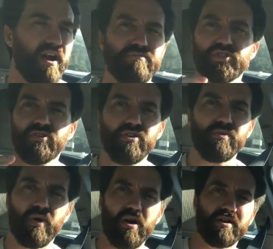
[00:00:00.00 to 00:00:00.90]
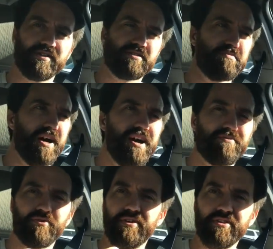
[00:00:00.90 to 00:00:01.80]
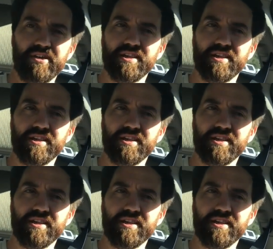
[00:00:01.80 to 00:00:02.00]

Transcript: I'm sure you are, because I'm not really